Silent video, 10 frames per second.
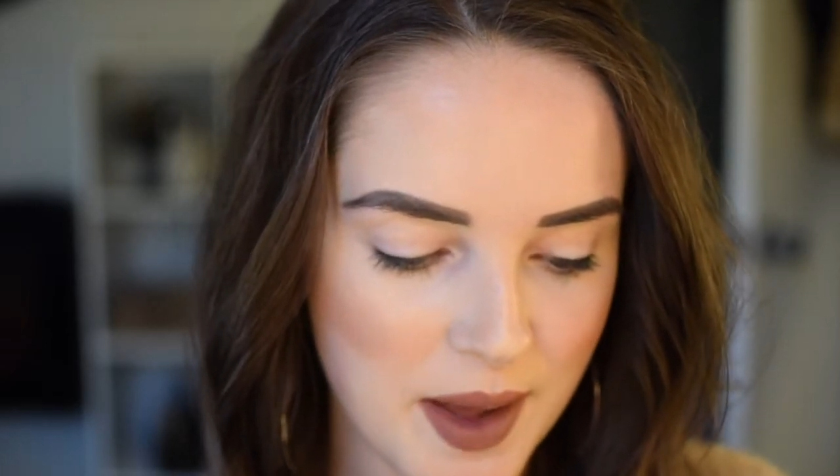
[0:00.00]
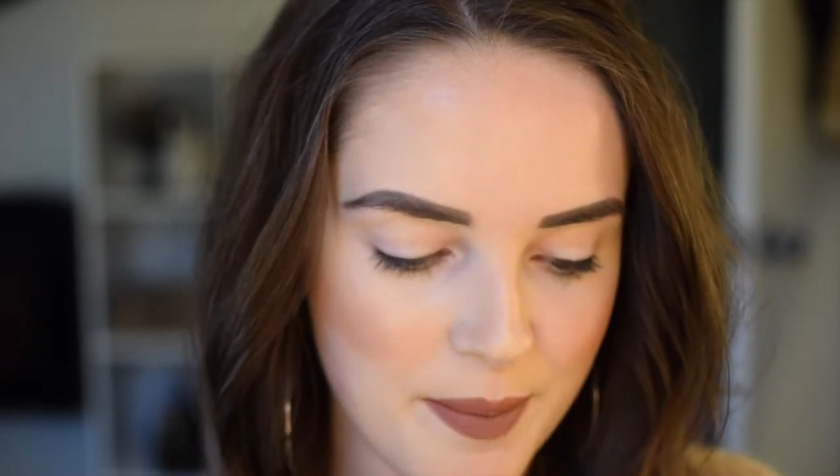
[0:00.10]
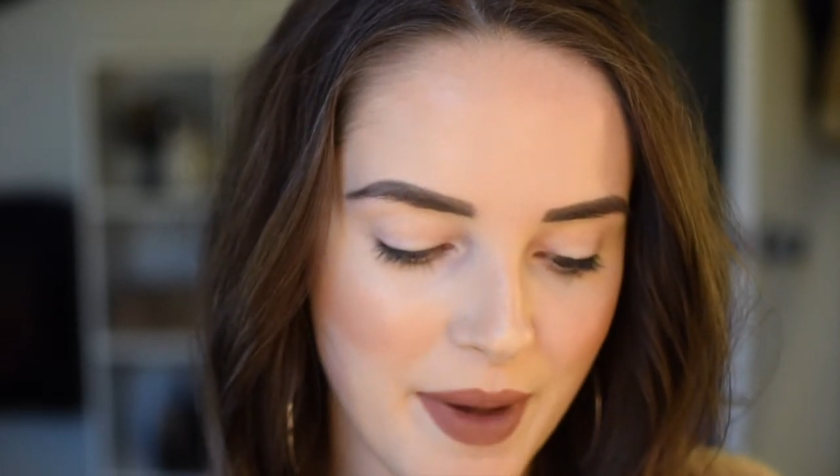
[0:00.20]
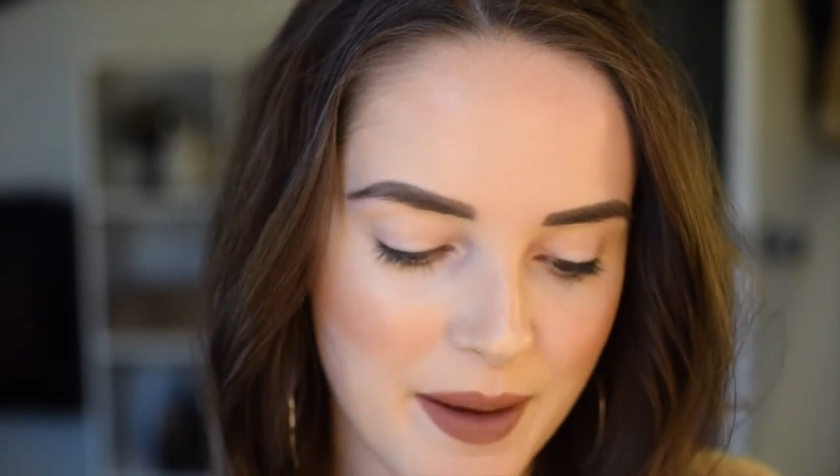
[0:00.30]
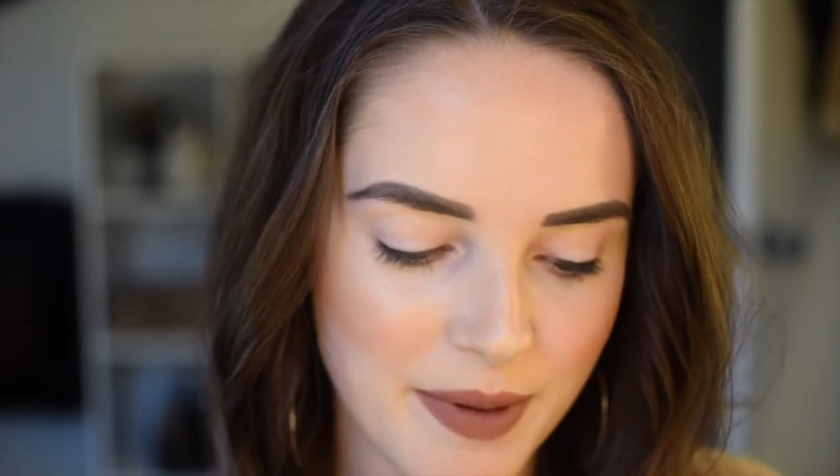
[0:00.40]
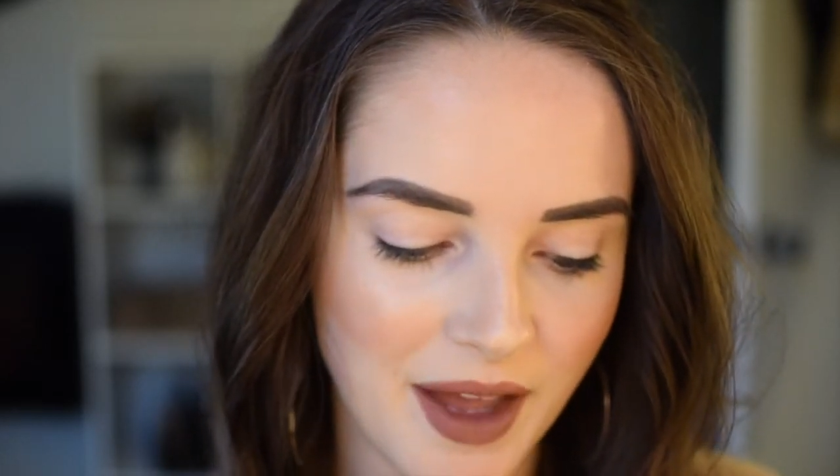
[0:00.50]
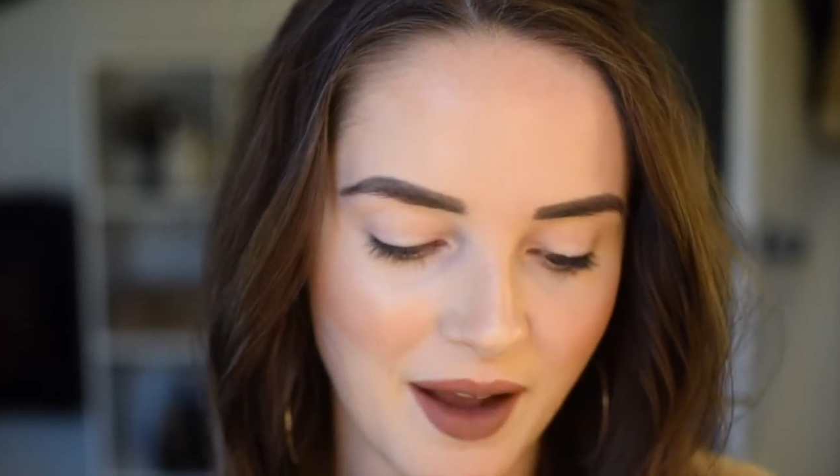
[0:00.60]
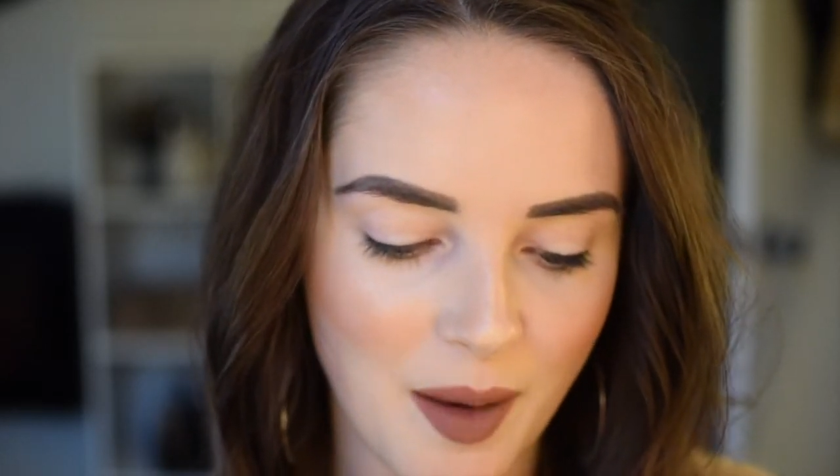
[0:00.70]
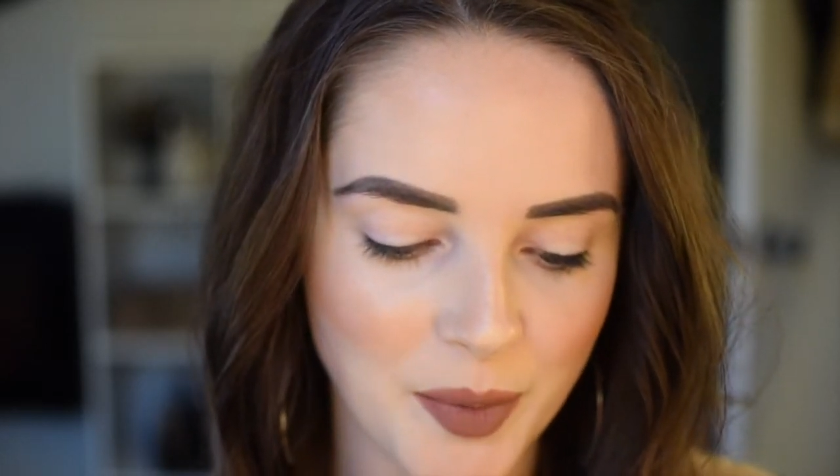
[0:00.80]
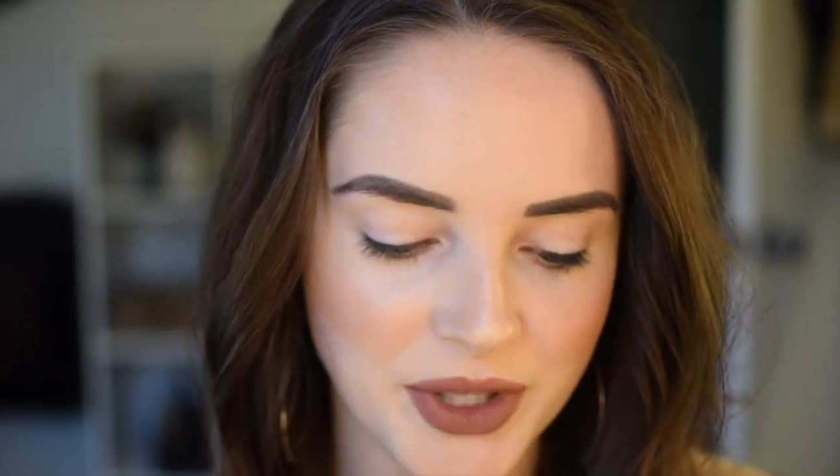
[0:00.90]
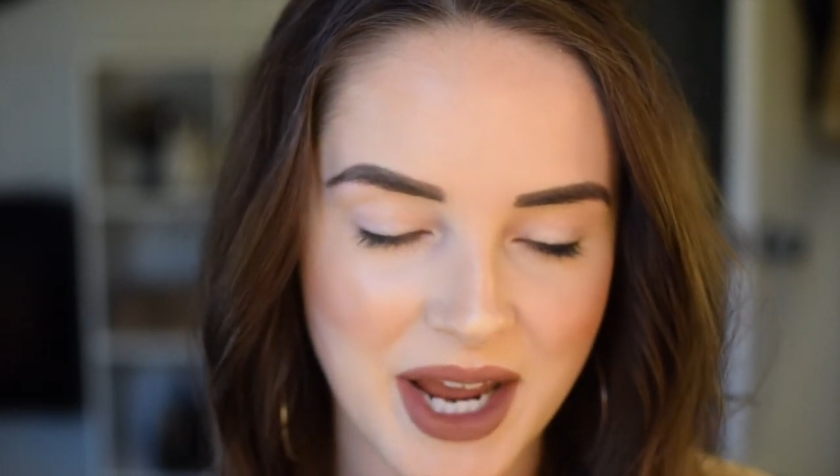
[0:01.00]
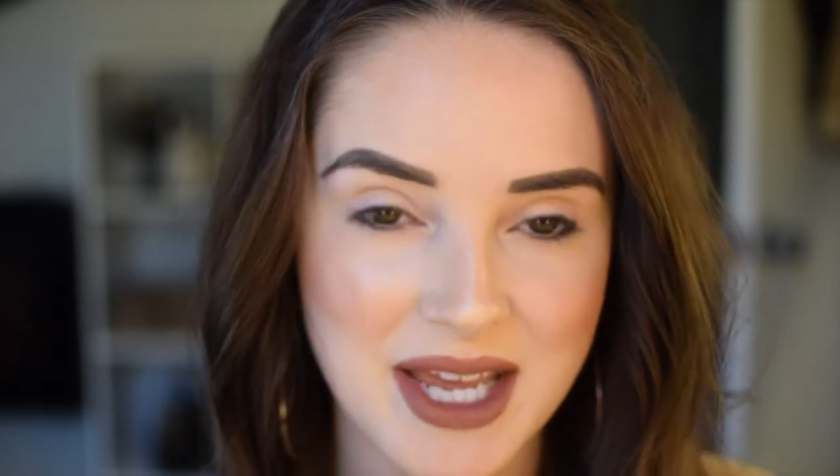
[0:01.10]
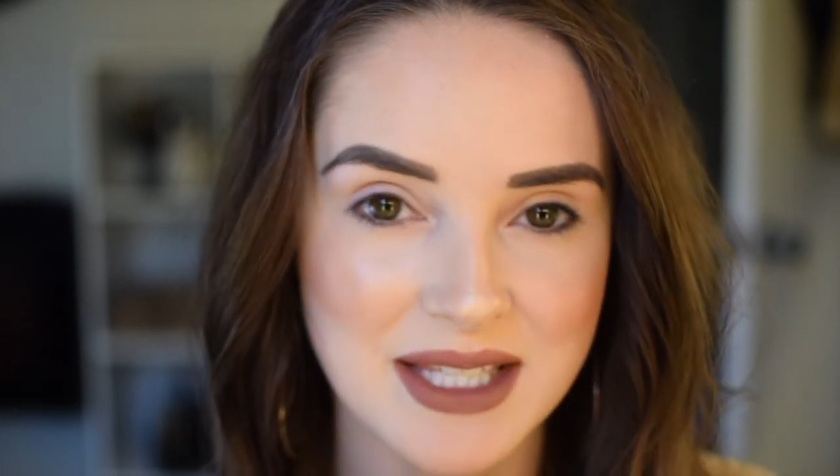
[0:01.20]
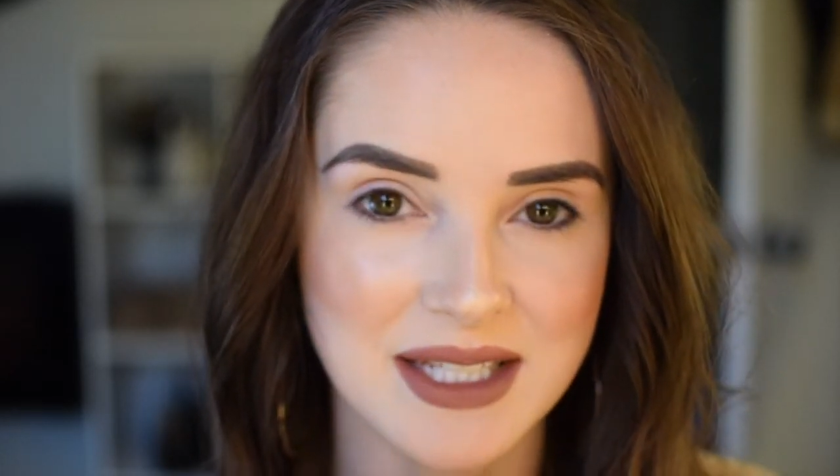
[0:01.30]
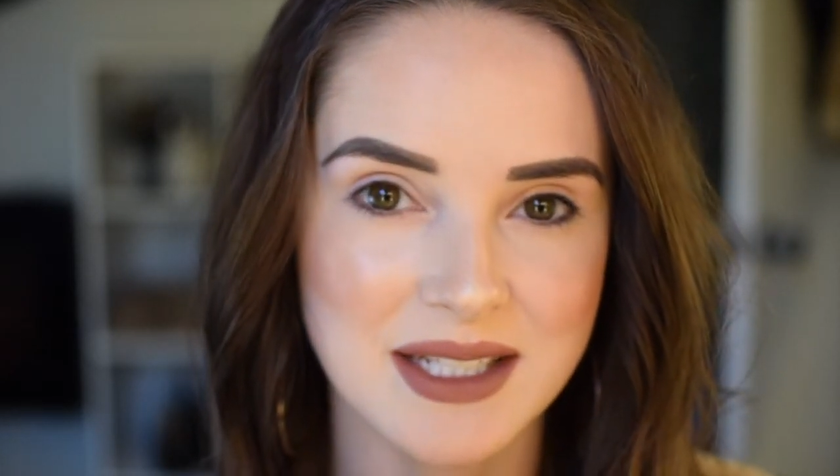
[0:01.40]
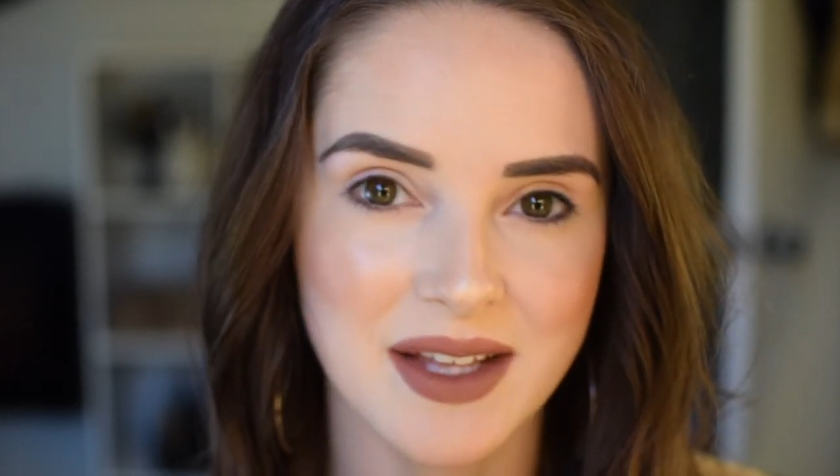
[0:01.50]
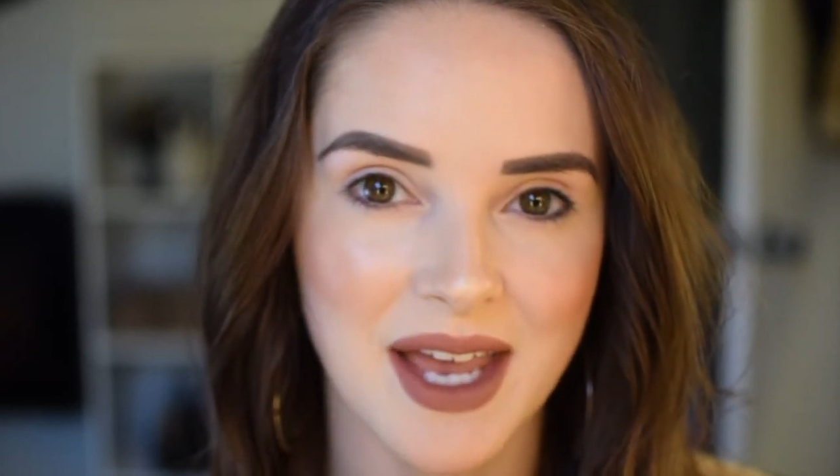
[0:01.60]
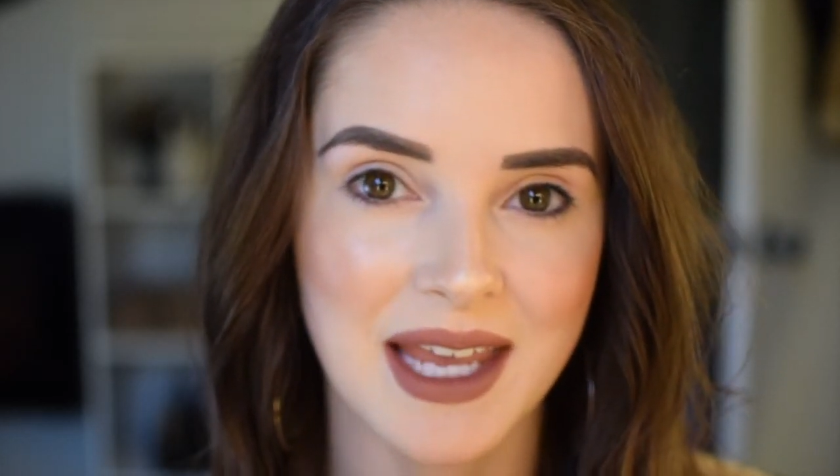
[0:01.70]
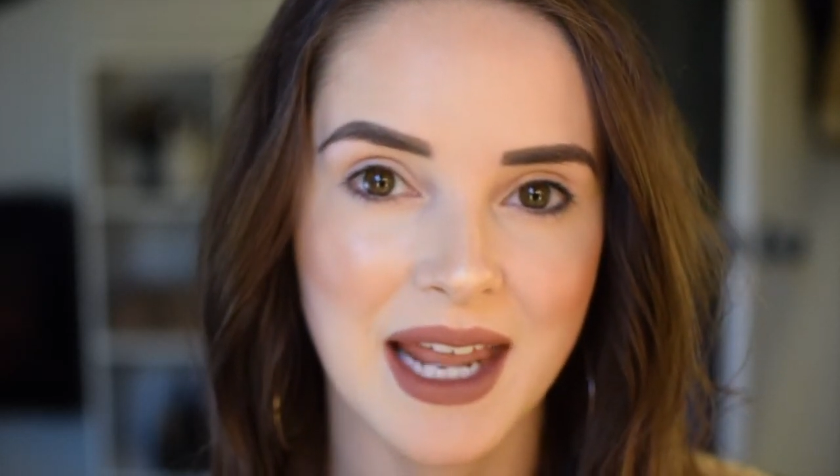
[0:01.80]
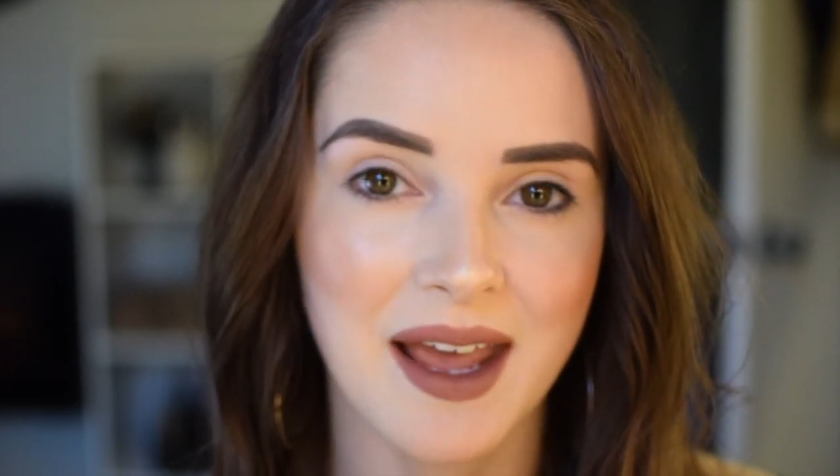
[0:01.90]
It may be a couple days until
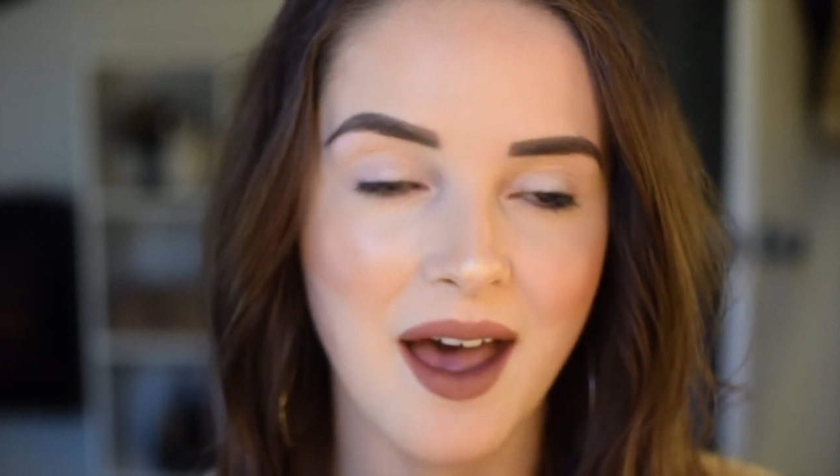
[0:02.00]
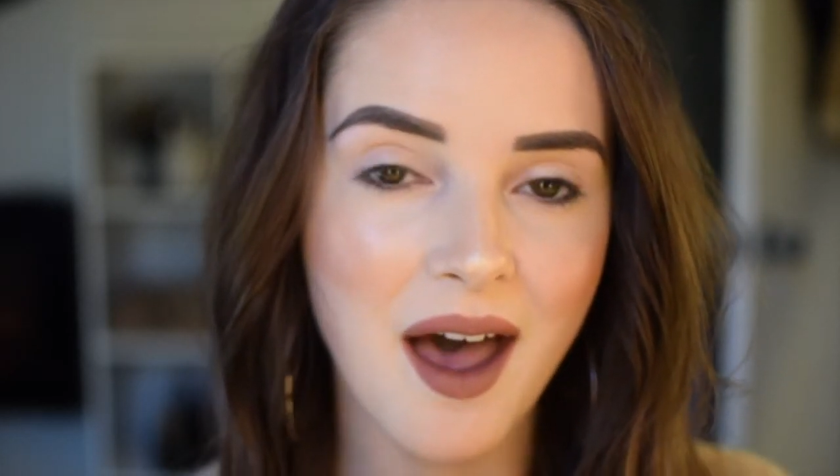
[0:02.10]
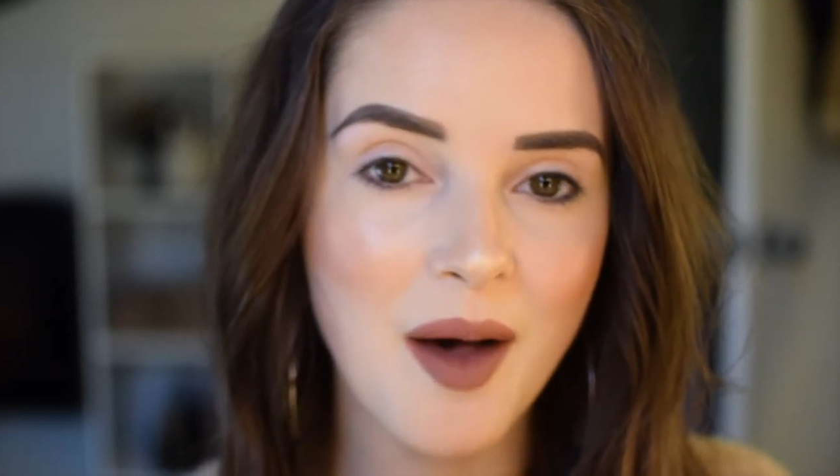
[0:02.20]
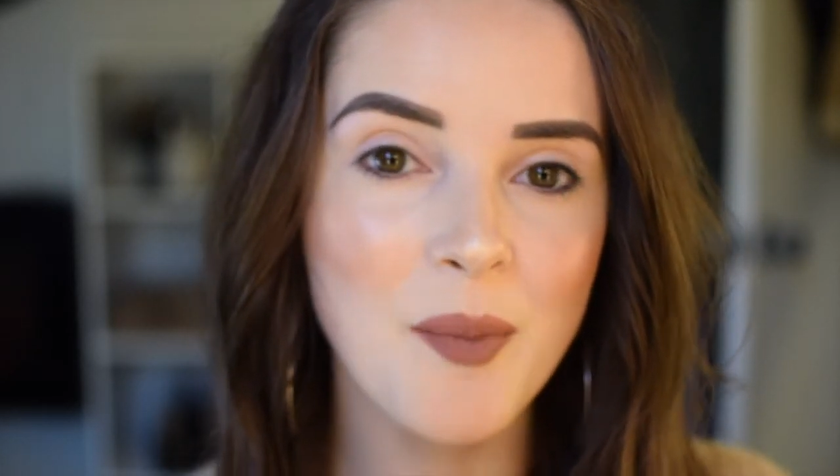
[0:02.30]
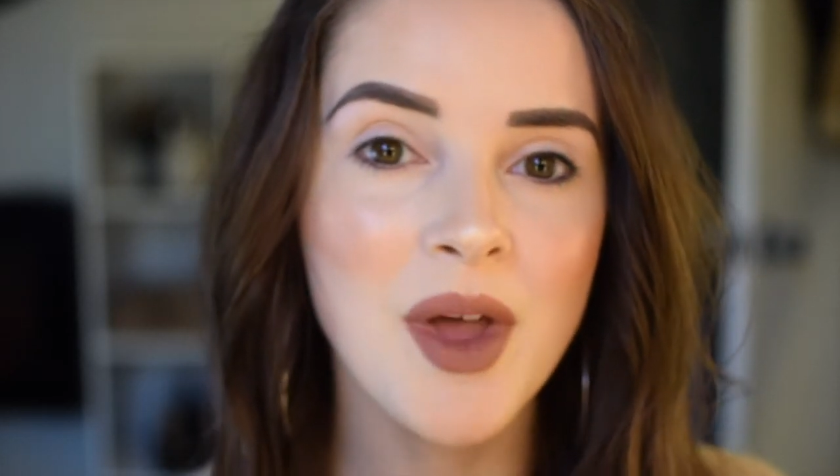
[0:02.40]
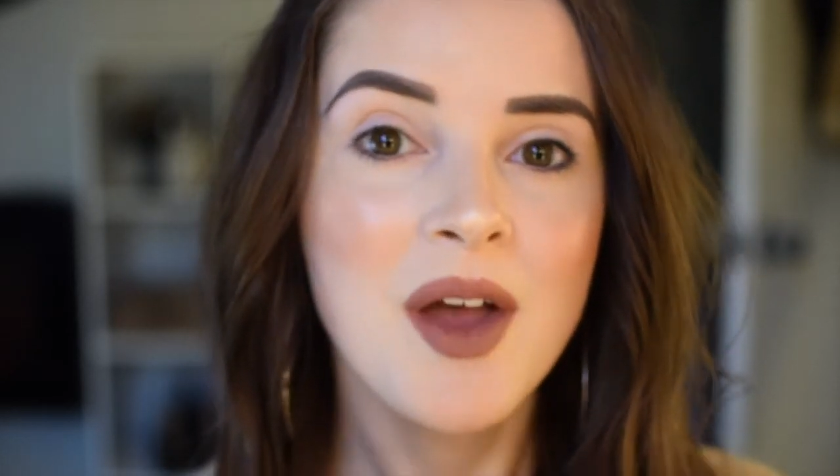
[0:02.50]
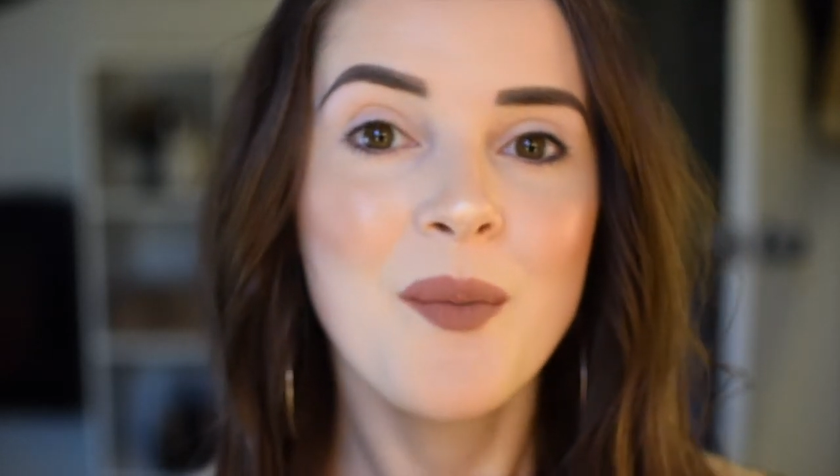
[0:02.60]
I get it up,